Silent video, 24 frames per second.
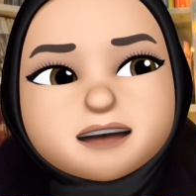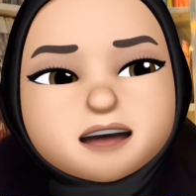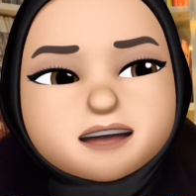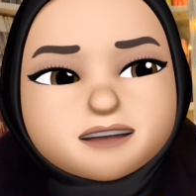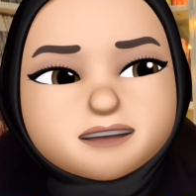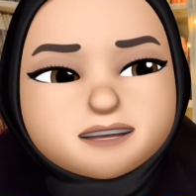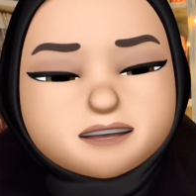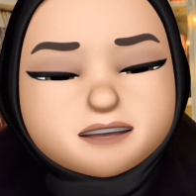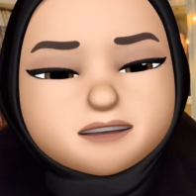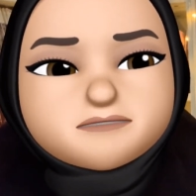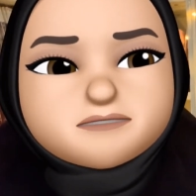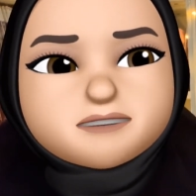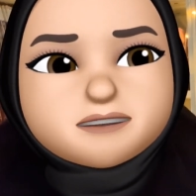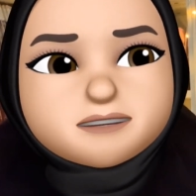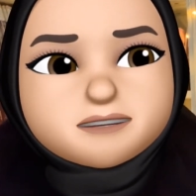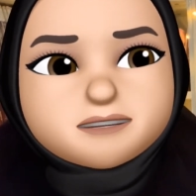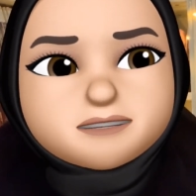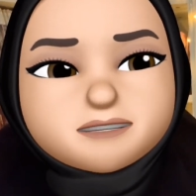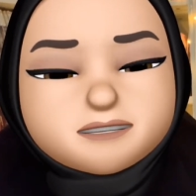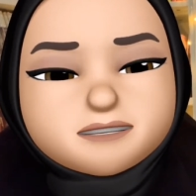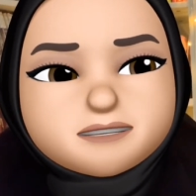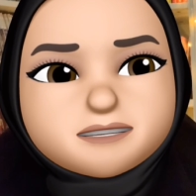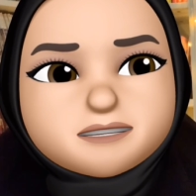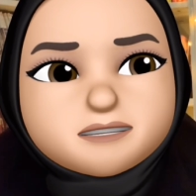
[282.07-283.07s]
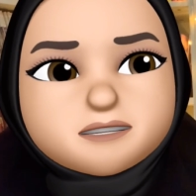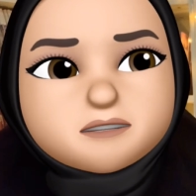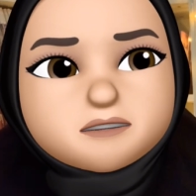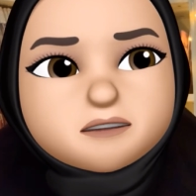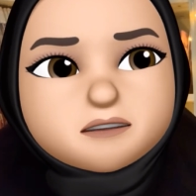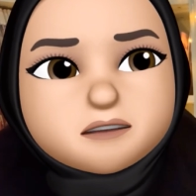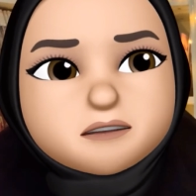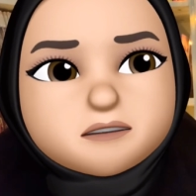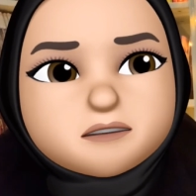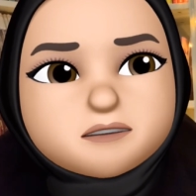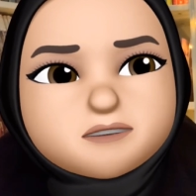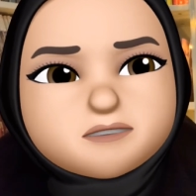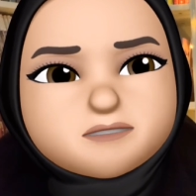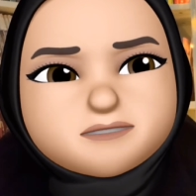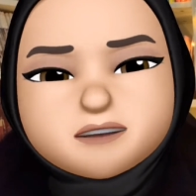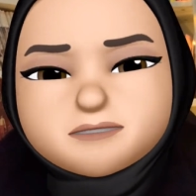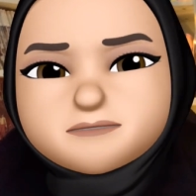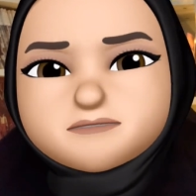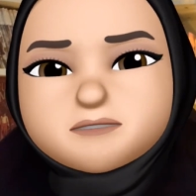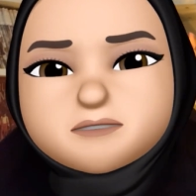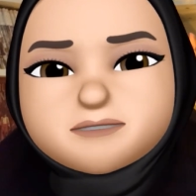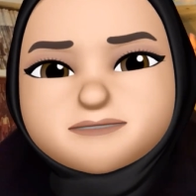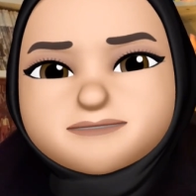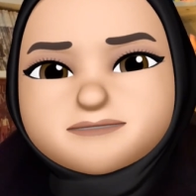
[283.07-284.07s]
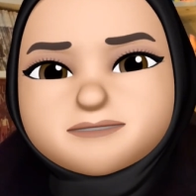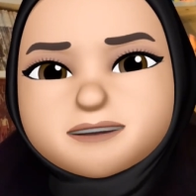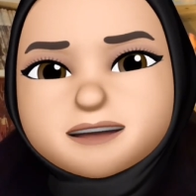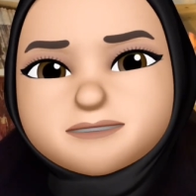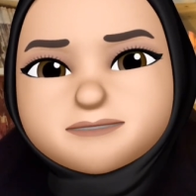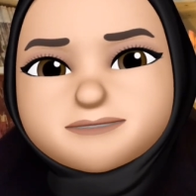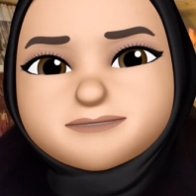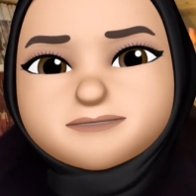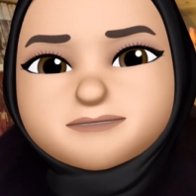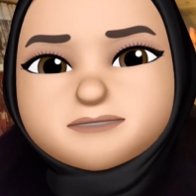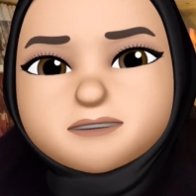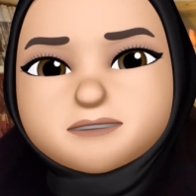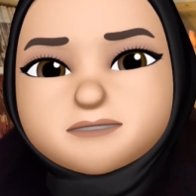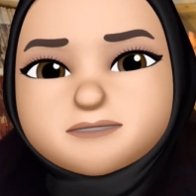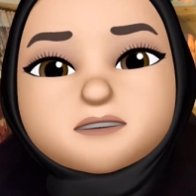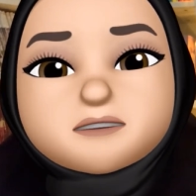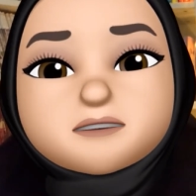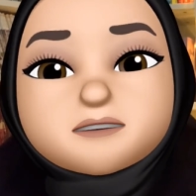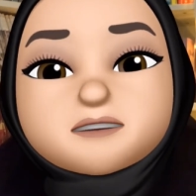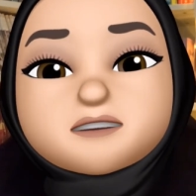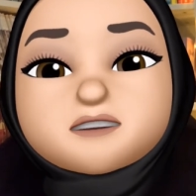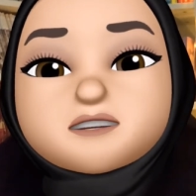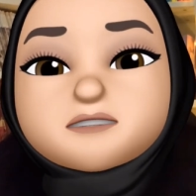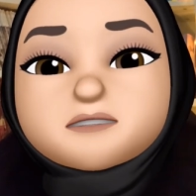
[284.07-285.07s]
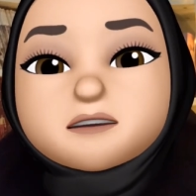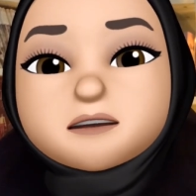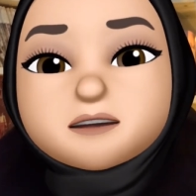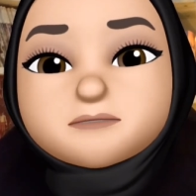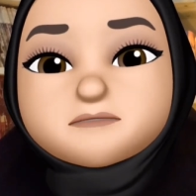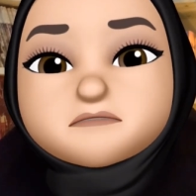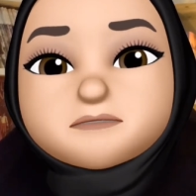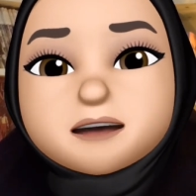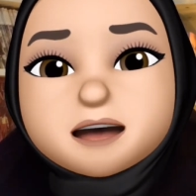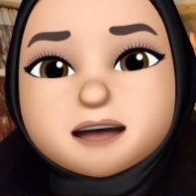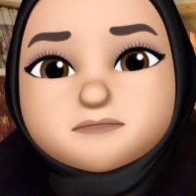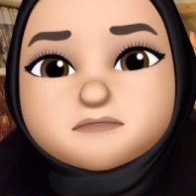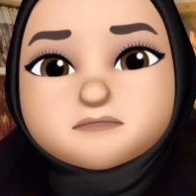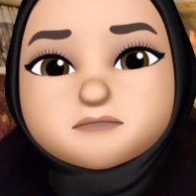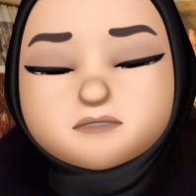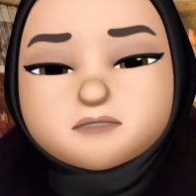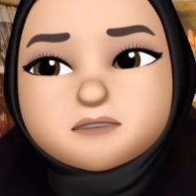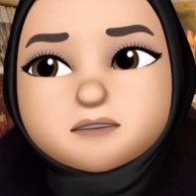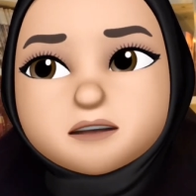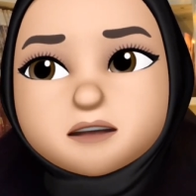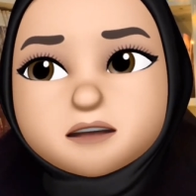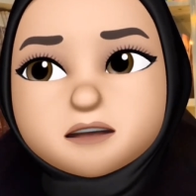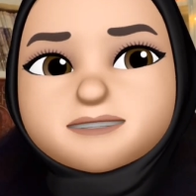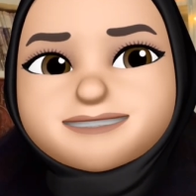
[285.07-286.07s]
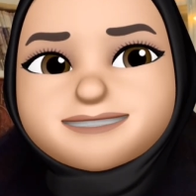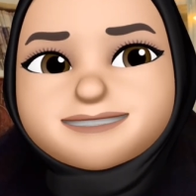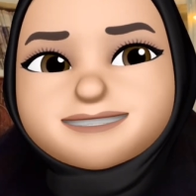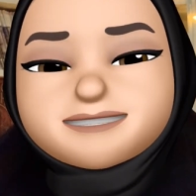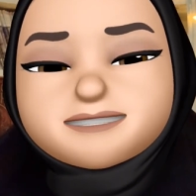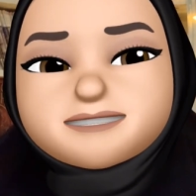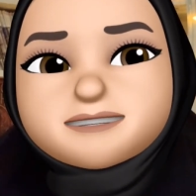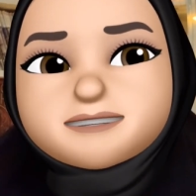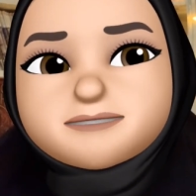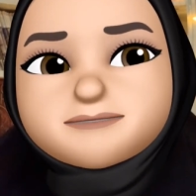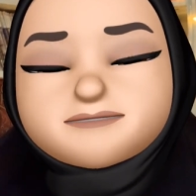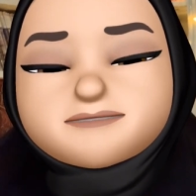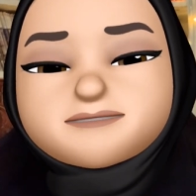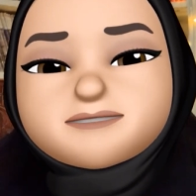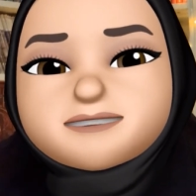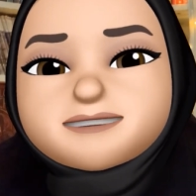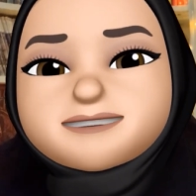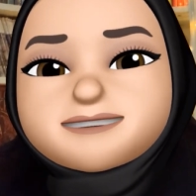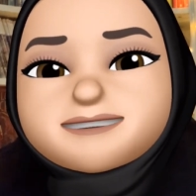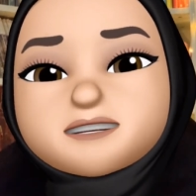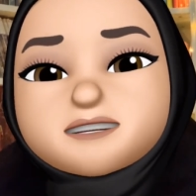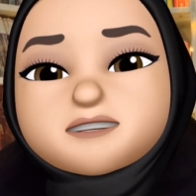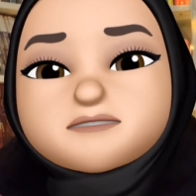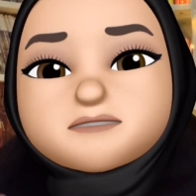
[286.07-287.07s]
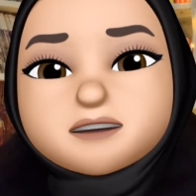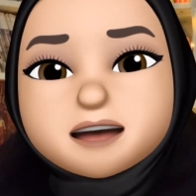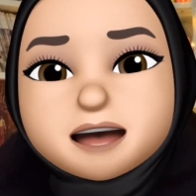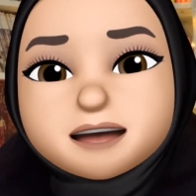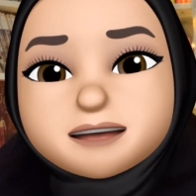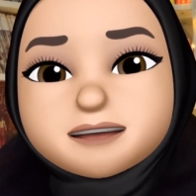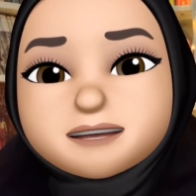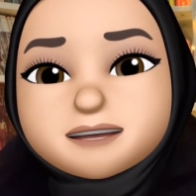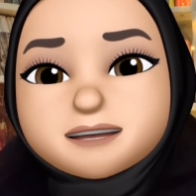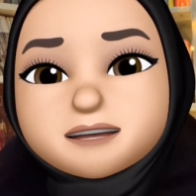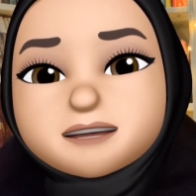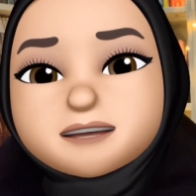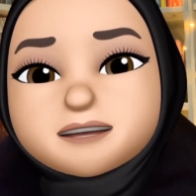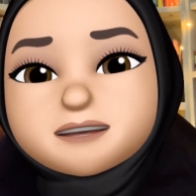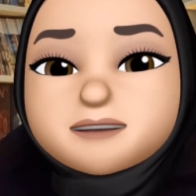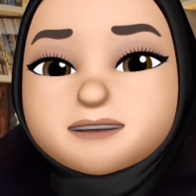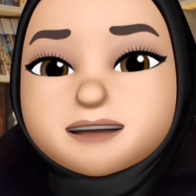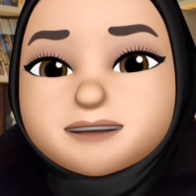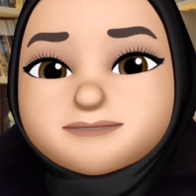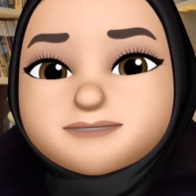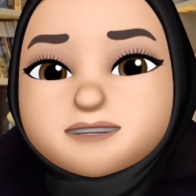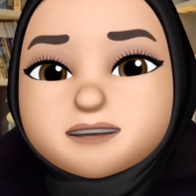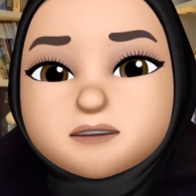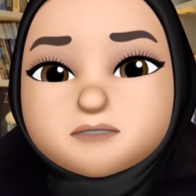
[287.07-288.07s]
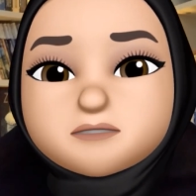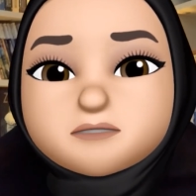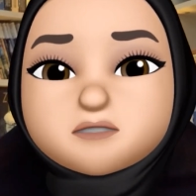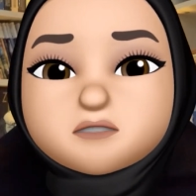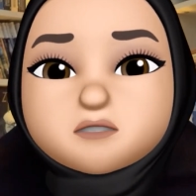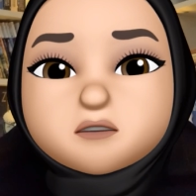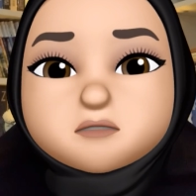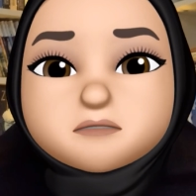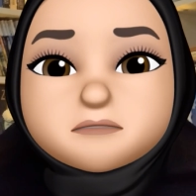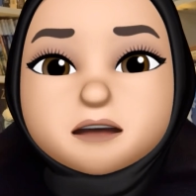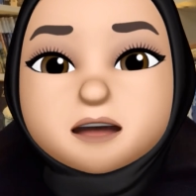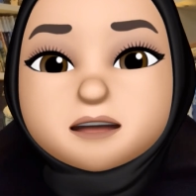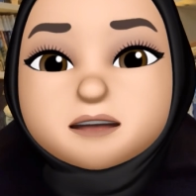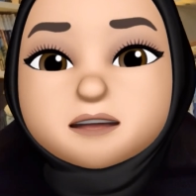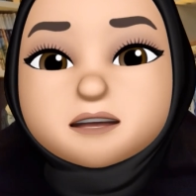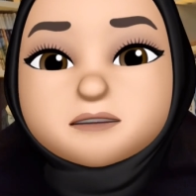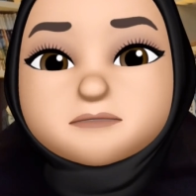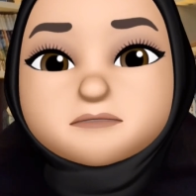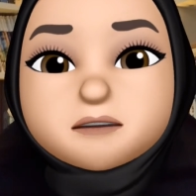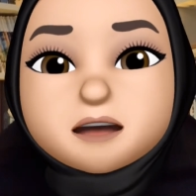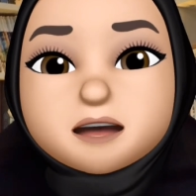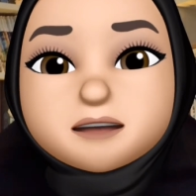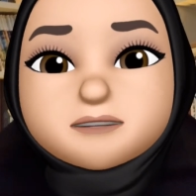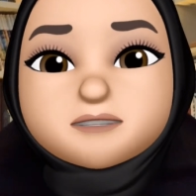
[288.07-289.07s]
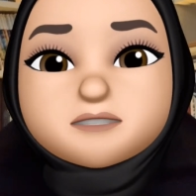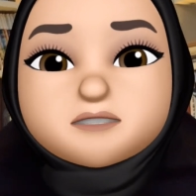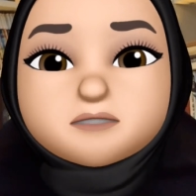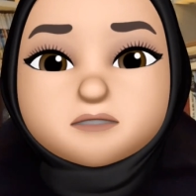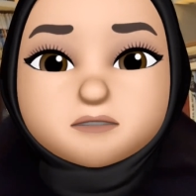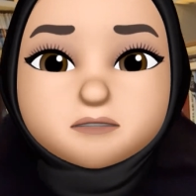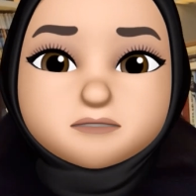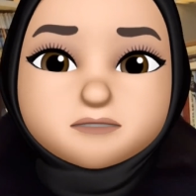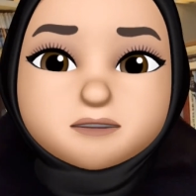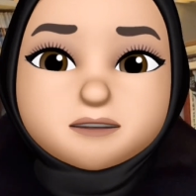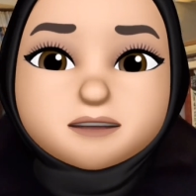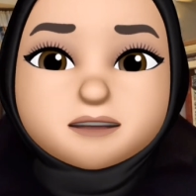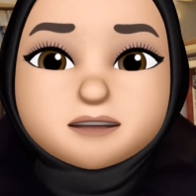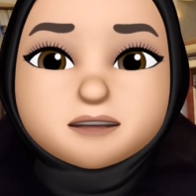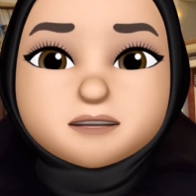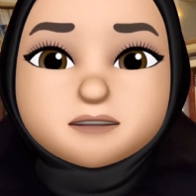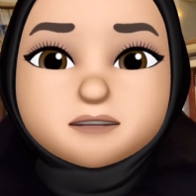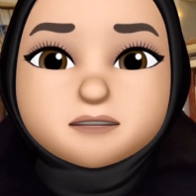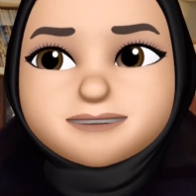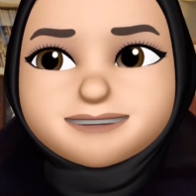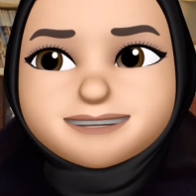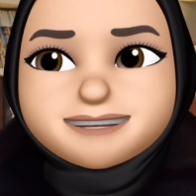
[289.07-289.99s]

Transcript: I think I rated this 3.5 stars. It's not a bad book. It feels draggy. It gives out so much backstories.